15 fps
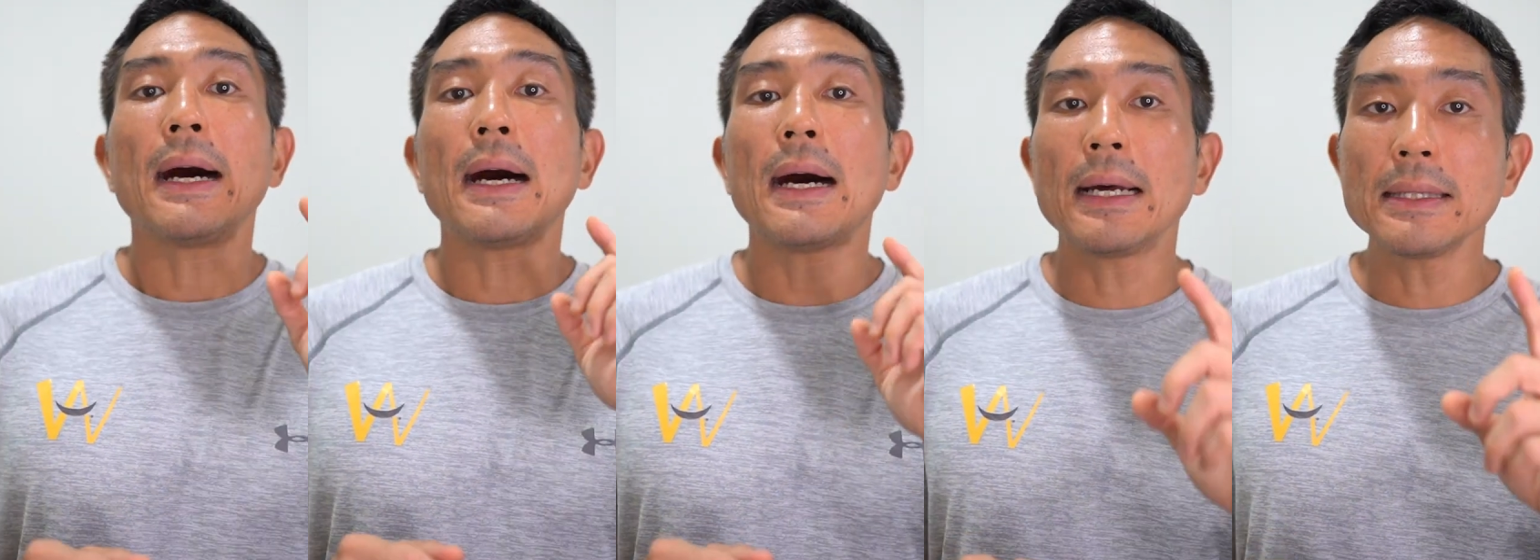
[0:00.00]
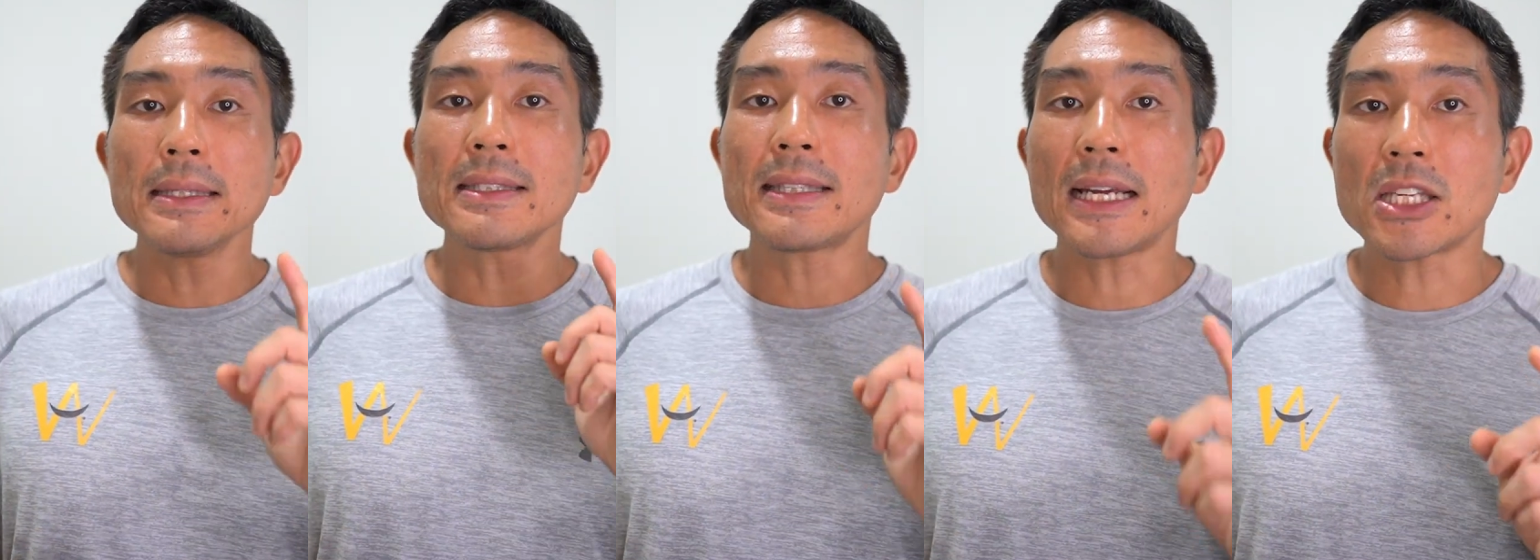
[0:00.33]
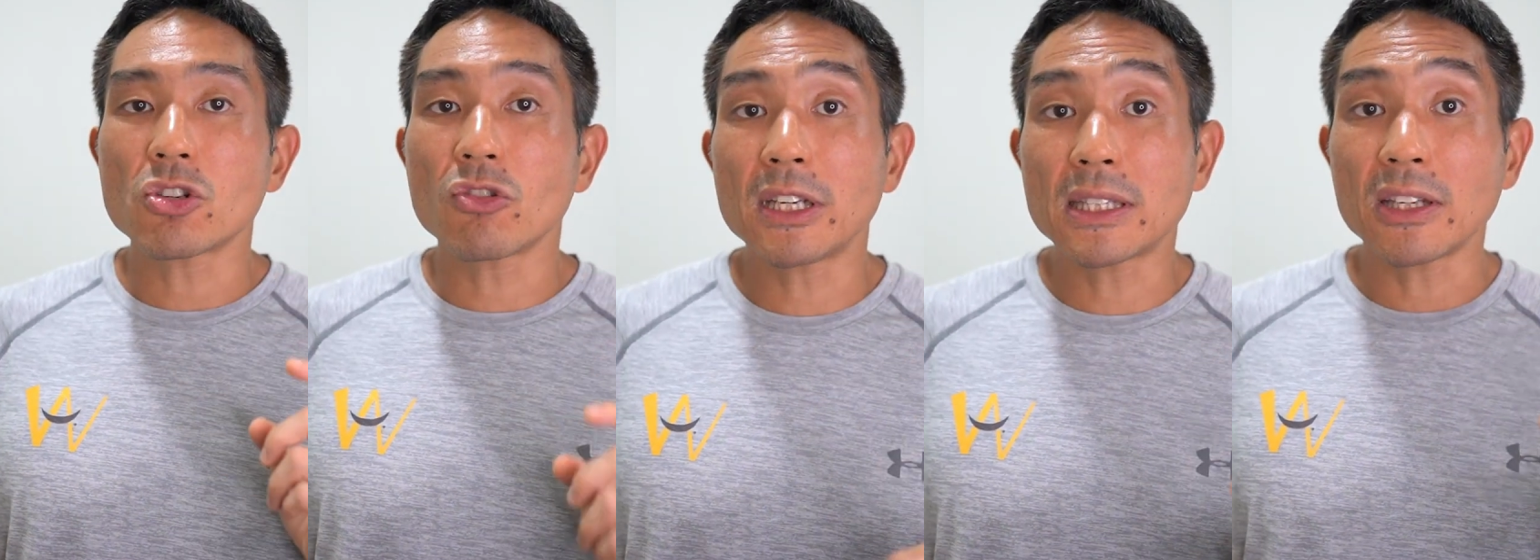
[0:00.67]

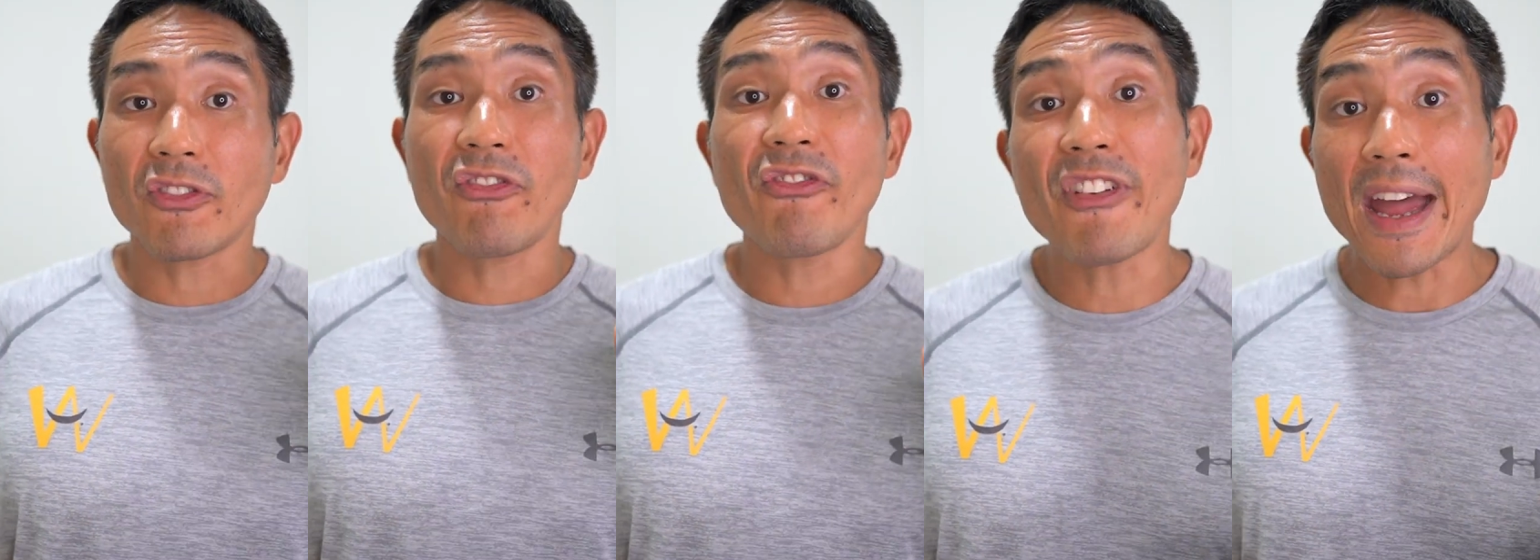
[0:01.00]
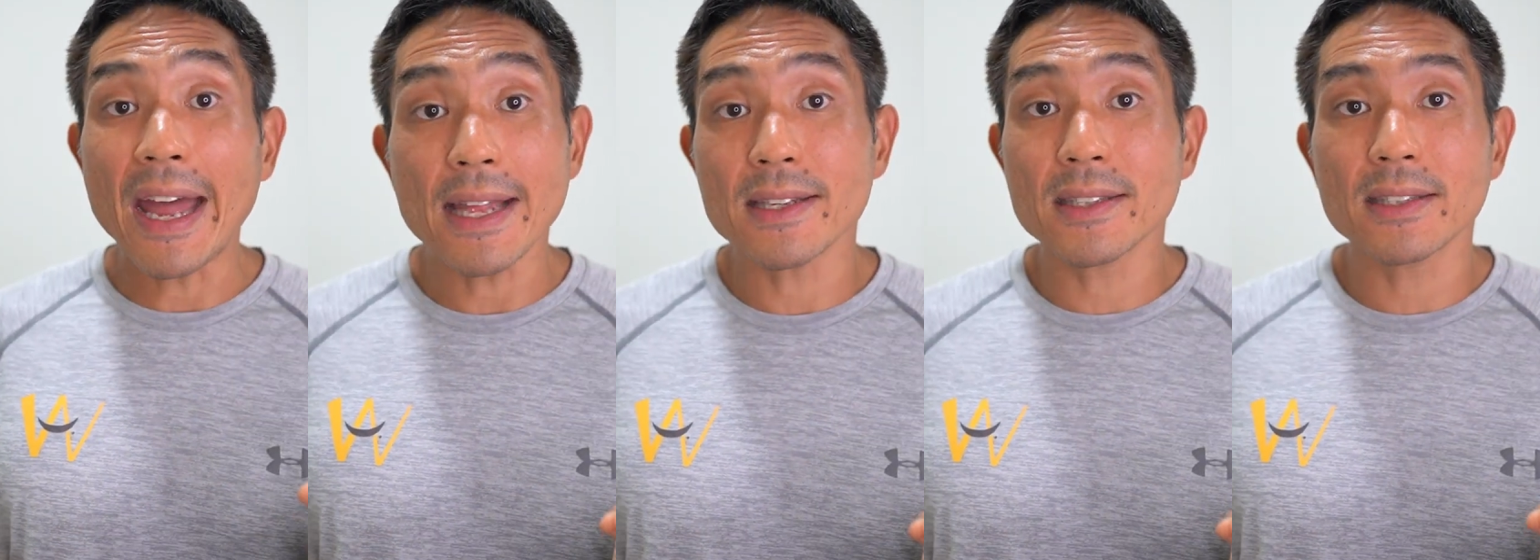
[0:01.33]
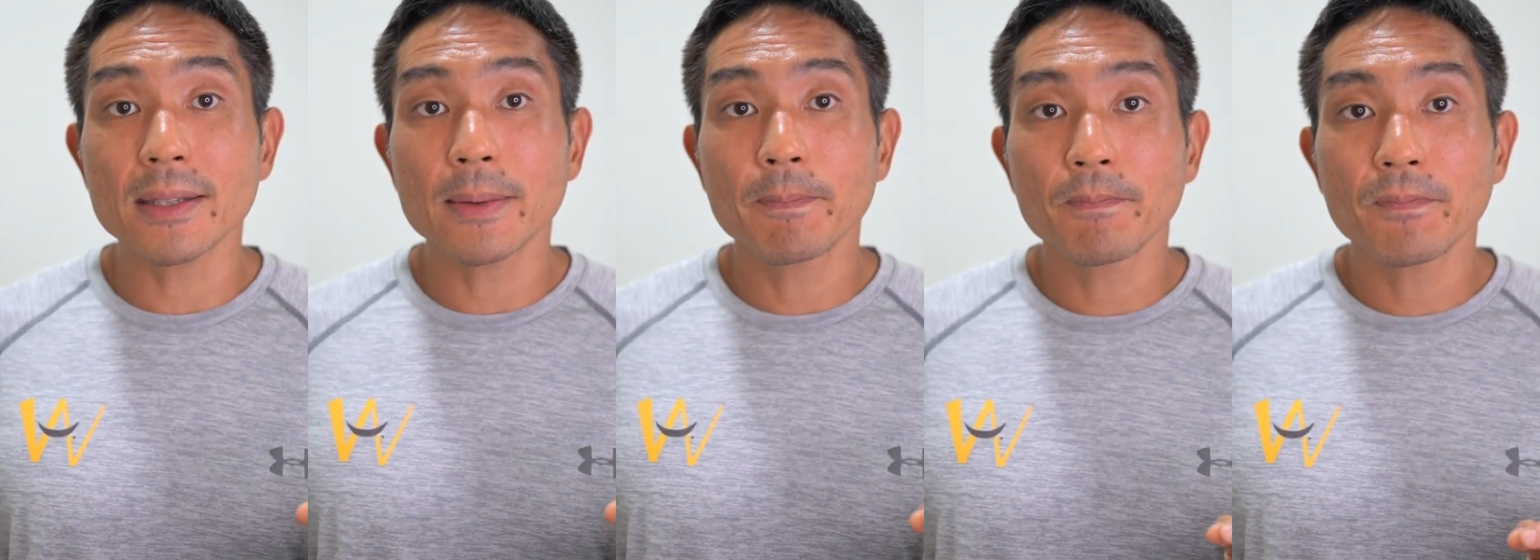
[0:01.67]
unsaturated
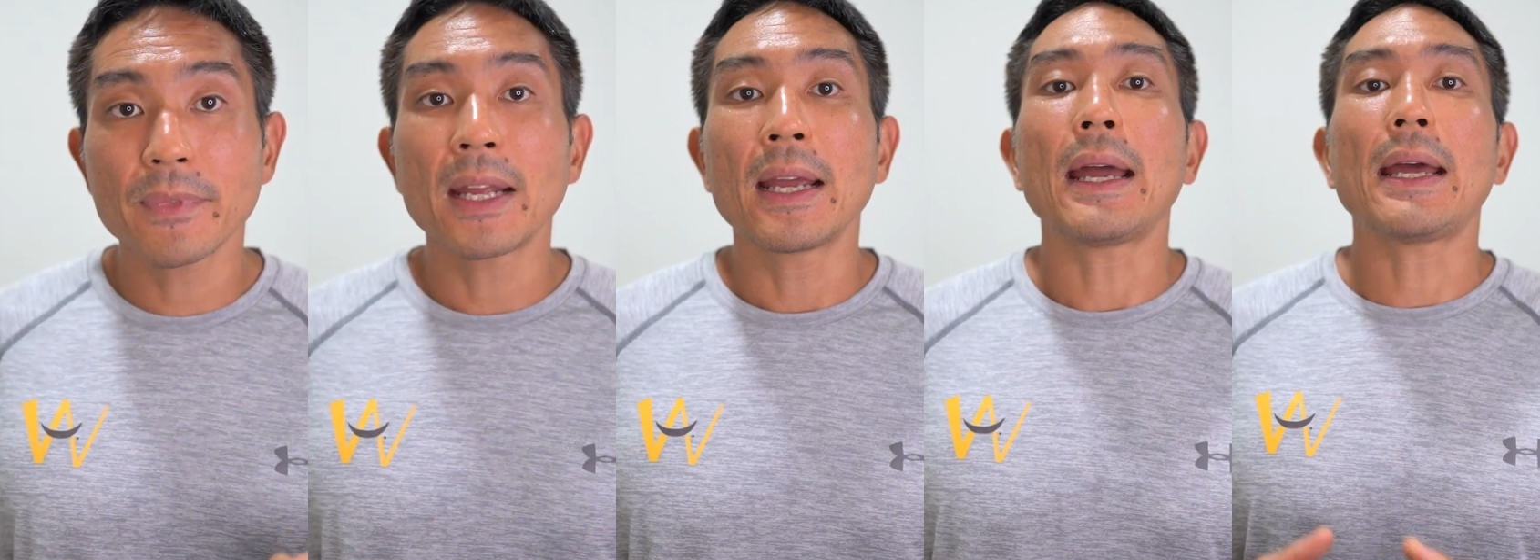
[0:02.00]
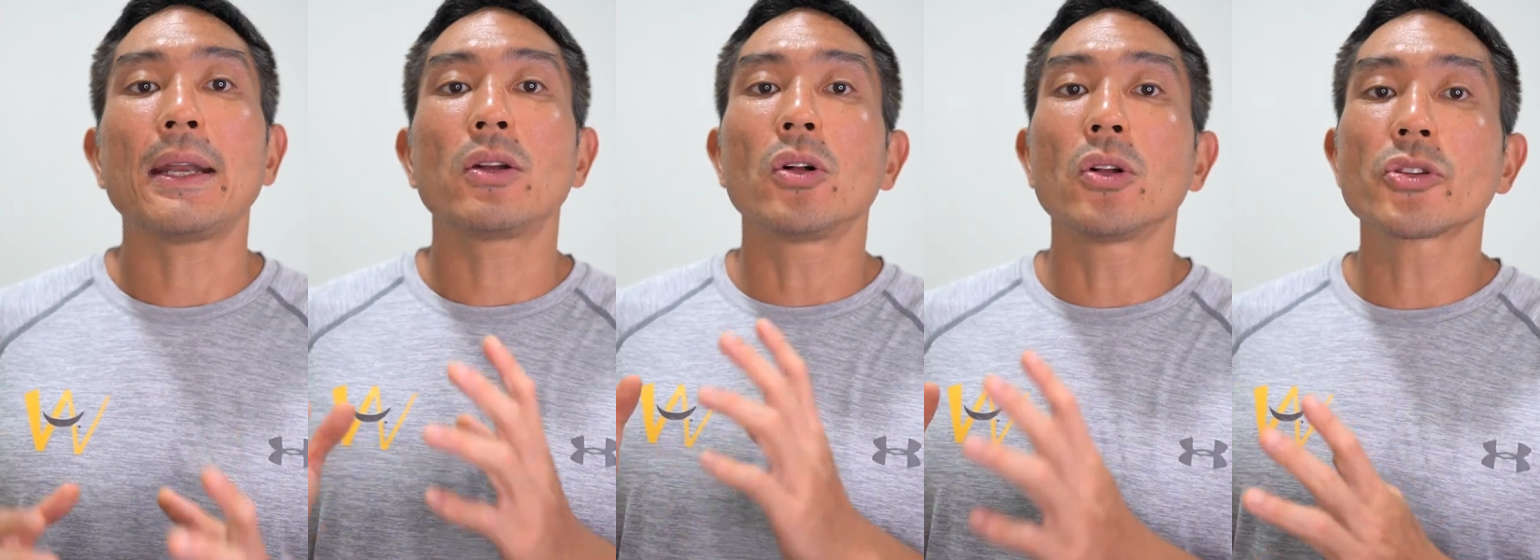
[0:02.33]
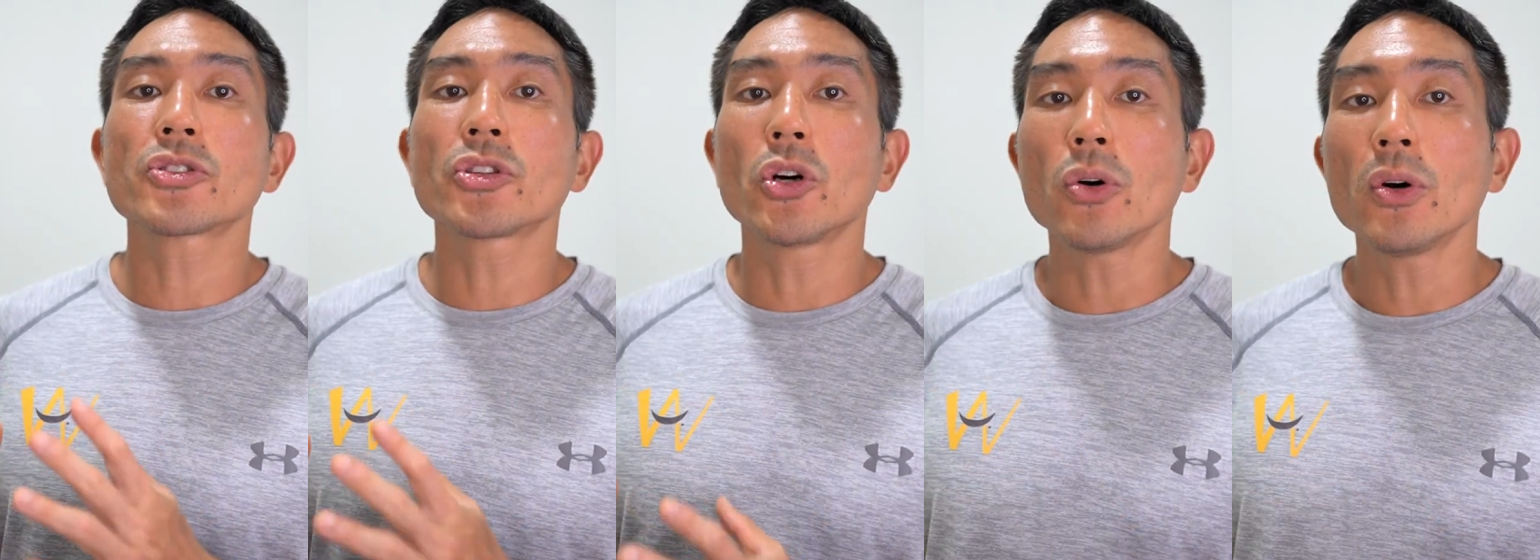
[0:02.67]
fats and
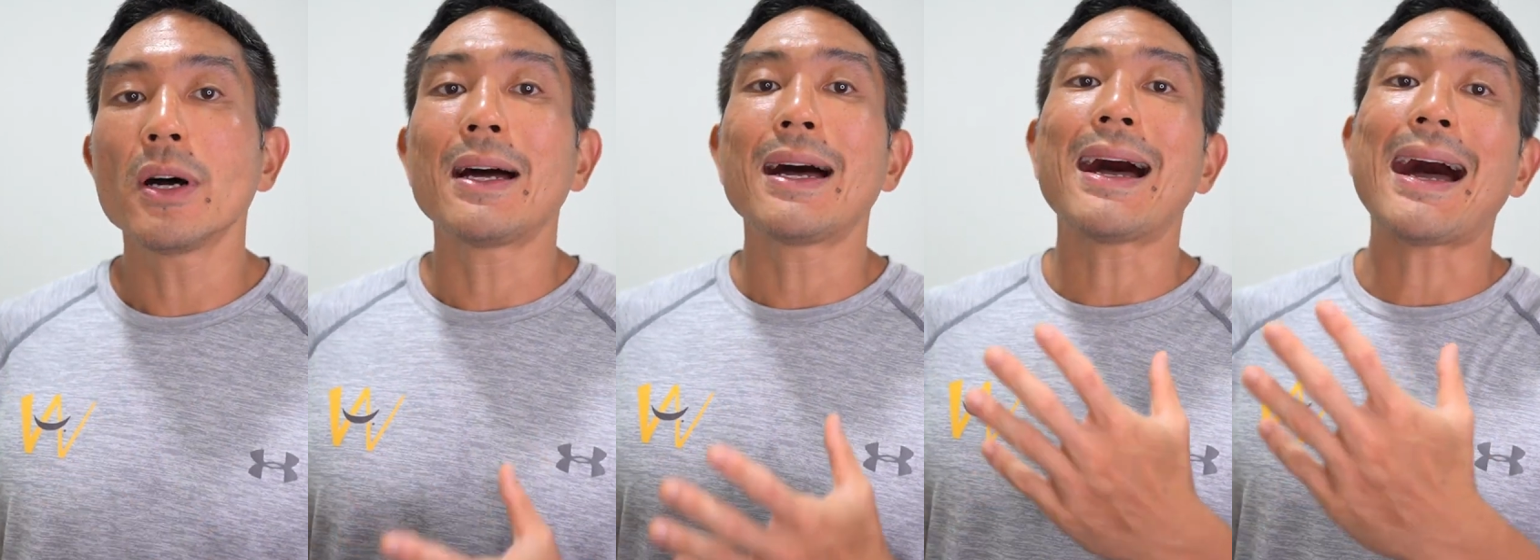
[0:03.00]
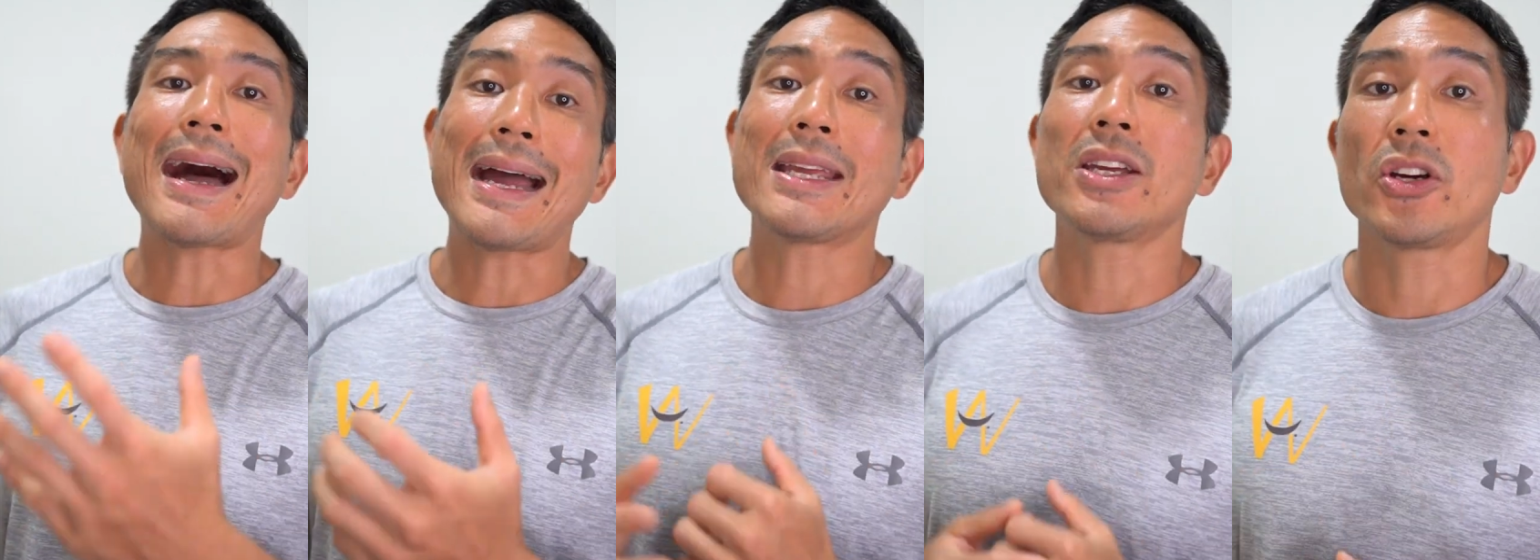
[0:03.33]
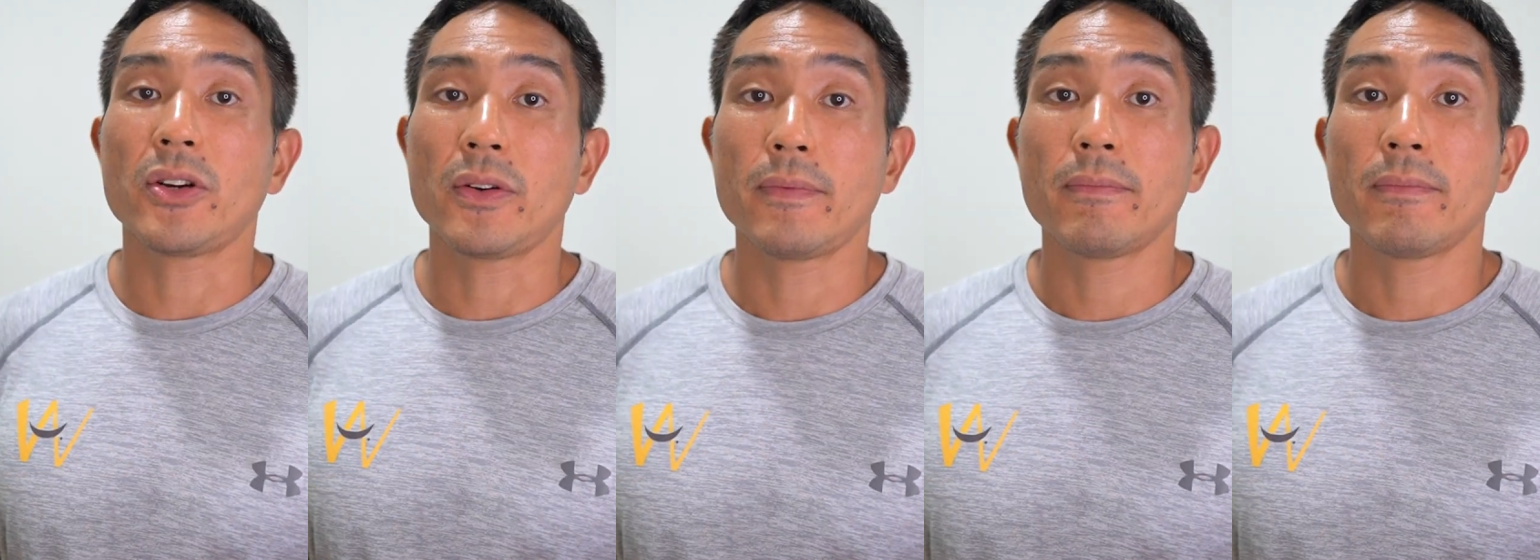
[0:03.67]
also iron.